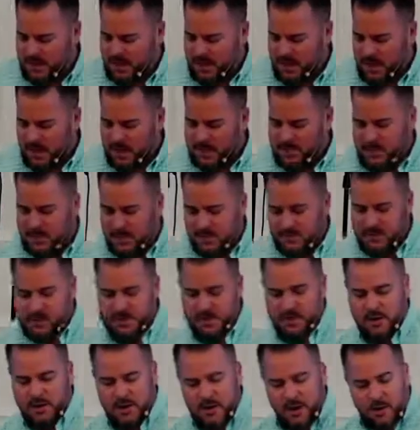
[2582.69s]
Instead of
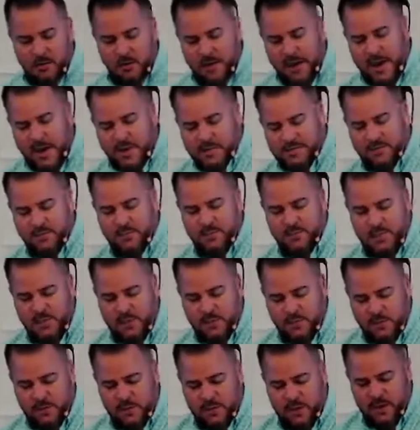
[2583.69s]
turning our backs on
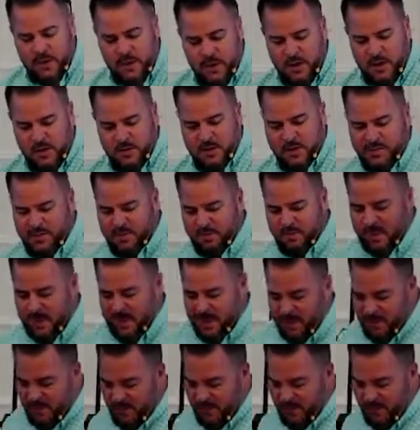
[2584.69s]
people who display